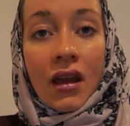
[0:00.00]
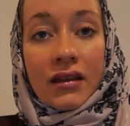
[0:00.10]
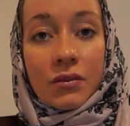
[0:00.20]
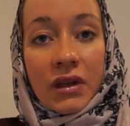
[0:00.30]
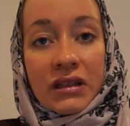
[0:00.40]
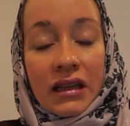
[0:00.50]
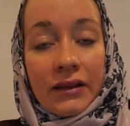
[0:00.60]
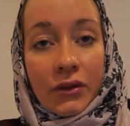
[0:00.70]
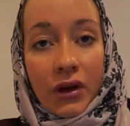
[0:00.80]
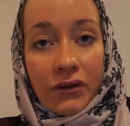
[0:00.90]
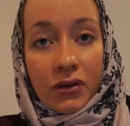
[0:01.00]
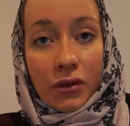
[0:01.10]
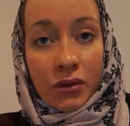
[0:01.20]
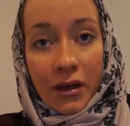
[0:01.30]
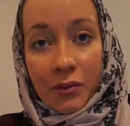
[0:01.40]
especially if you have
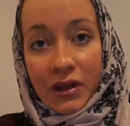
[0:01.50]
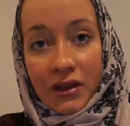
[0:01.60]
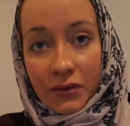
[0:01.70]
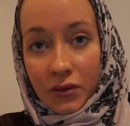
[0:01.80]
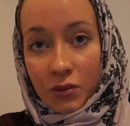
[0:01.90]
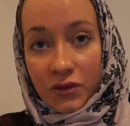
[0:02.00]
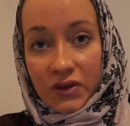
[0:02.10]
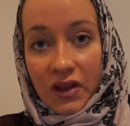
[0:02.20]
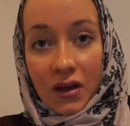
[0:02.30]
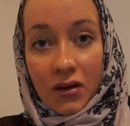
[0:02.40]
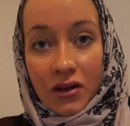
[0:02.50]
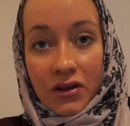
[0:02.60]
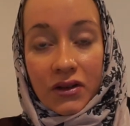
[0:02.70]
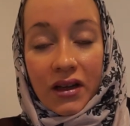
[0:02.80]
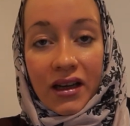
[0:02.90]
grown up in a form of
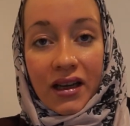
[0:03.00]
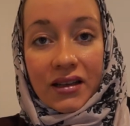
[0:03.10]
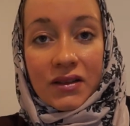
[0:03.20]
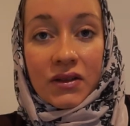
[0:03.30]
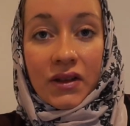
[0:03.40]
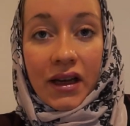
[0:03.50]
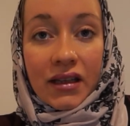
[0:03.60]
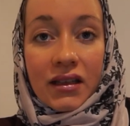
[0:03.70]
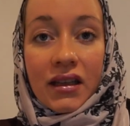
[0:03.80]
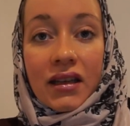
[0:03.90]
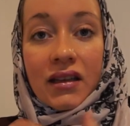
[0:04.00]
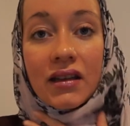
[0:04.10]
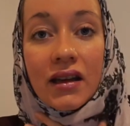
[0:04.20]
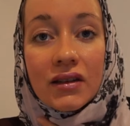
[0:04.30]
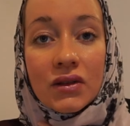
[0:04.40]
secular society and
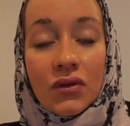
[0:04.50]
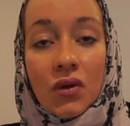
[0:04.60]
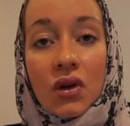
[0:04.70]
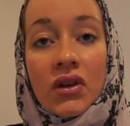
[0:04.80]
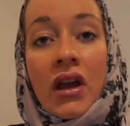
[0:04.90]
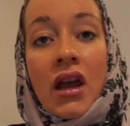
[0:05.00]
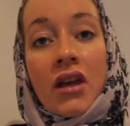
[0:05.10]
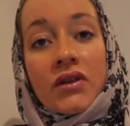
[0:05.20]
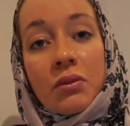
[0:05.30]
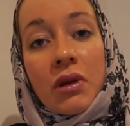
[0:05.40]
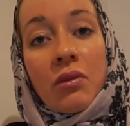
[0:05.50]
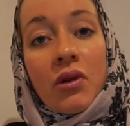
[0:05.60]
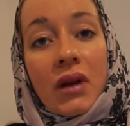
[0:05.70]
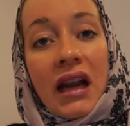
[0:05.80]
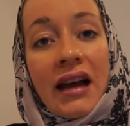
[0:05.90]
so forth. So people
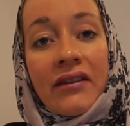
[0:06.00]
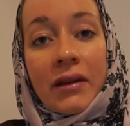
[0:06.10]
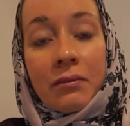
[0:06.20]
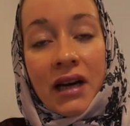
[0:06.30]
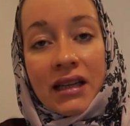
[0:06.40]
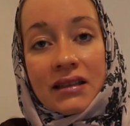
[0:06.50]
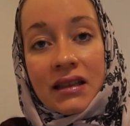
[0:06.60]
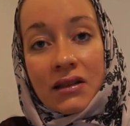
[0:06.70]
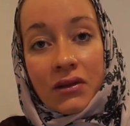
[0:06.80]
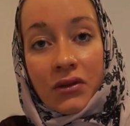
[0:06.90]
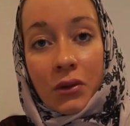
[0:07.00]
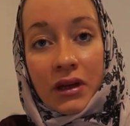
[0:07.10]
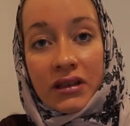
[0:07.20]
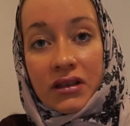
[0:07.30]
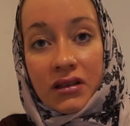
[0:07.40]
will have that mindset of
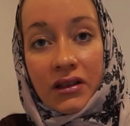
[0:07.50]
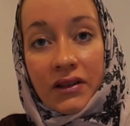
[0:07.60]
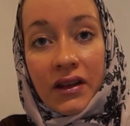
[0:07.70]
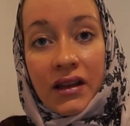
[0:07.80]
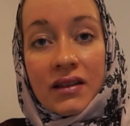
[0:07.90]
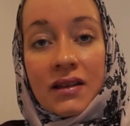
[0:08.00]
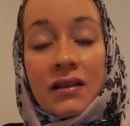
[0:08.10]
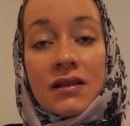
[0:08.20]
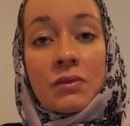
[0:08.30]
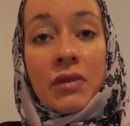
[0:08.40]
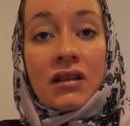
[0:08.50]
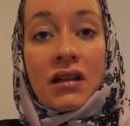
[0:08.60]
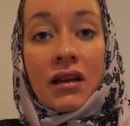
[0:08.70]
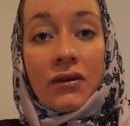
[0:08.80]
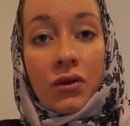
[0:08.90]
questioning things, and
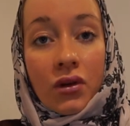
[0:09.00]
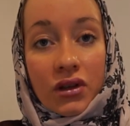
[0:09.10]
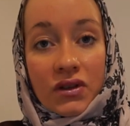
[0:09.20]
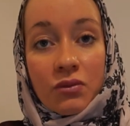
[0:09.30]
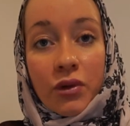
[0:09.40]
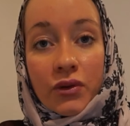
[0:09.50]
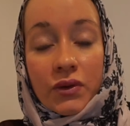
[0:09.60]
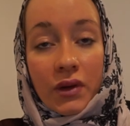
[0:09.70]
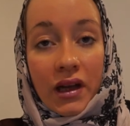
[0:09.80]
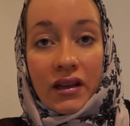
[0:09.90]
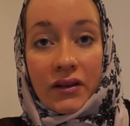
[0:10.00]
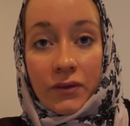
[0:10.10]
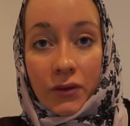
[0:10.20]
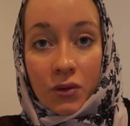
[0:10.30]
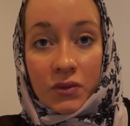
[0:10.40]
especially if you are exposed to other
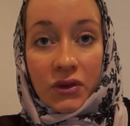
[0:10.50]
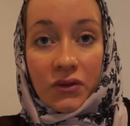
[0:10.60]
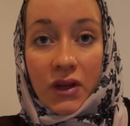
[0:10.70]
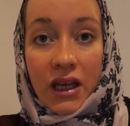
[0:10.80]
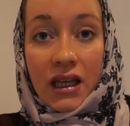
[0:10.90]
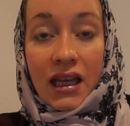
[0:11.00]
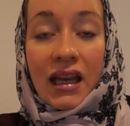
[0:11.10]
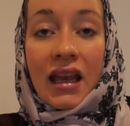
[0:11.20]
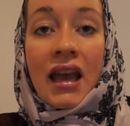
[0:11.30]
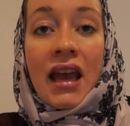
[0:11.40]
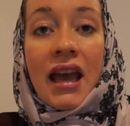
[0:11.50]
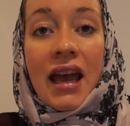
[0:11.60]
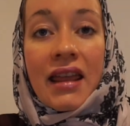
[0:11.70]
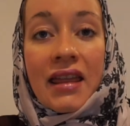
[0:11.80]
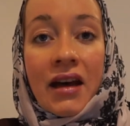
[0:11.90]
forms of thinking.
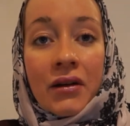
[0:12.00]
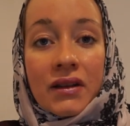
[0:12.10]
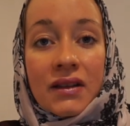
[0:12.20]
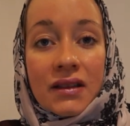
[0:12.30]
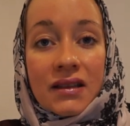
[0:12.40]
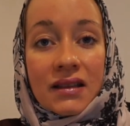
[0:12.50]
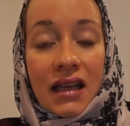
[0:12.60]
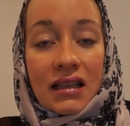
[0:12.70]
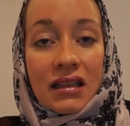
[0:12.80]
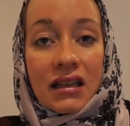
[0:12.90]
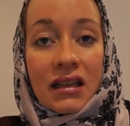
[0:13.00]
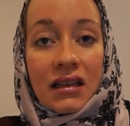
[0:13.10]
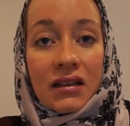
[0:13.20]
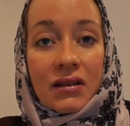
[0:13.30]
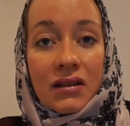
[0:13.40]
And now this is actually